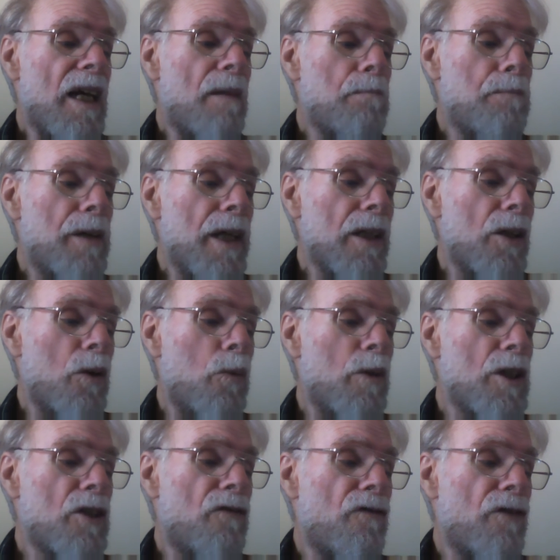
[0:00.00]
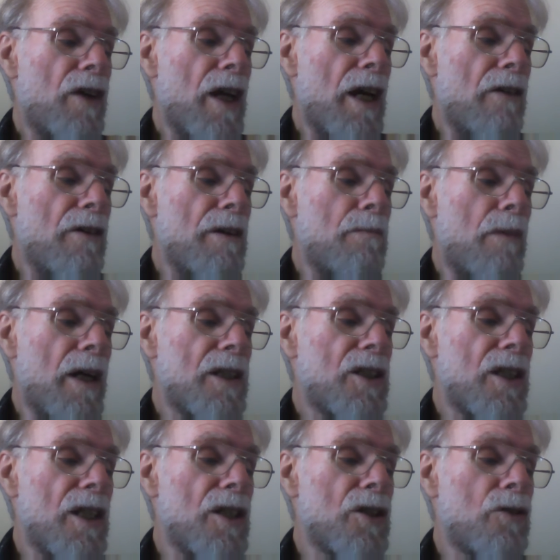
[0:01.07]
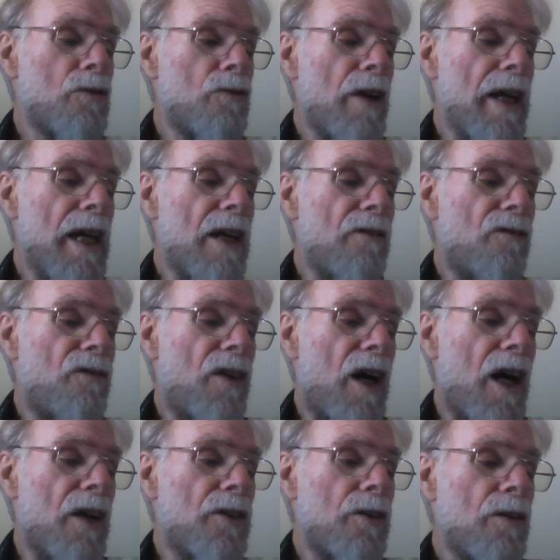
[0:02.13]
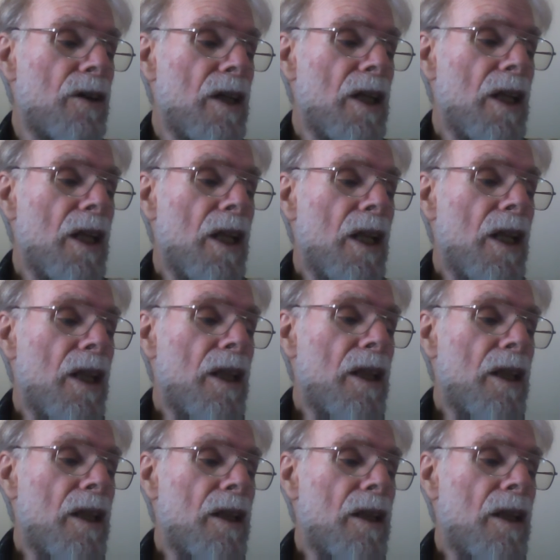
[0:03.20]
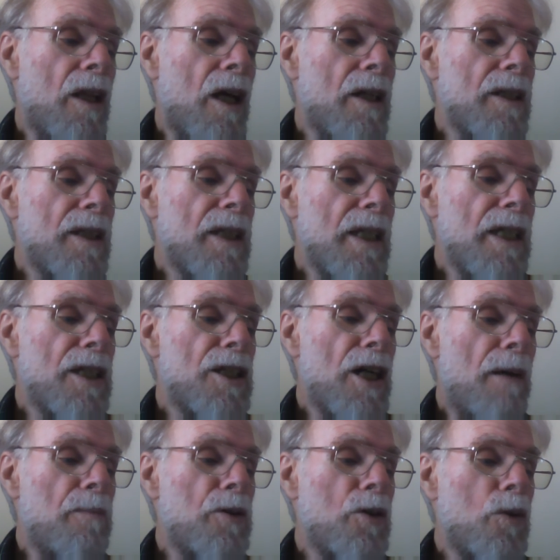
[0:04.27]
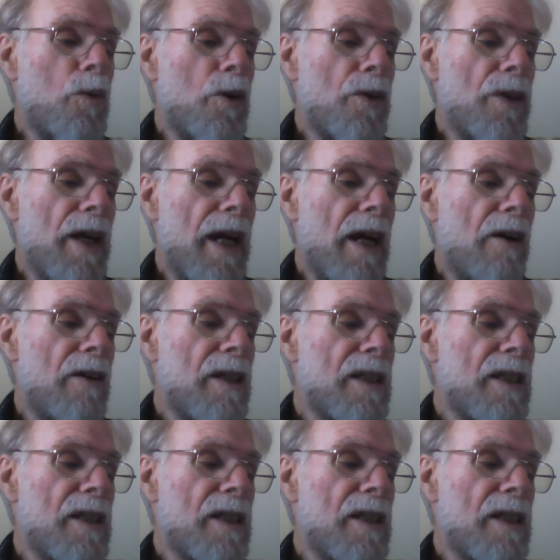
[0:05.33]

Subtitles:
And Piglet wished very much that his grandfather T.W. were there